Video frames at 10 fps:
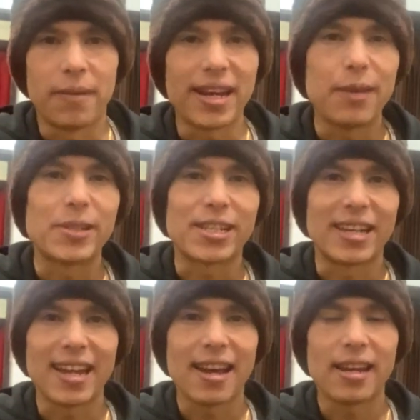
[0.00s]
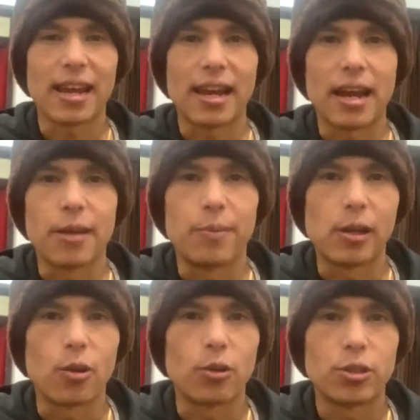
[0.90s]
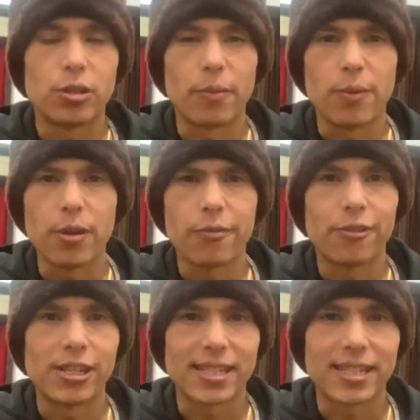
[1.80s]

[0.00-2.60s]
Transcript: My name is Lian and I belong to the beautiful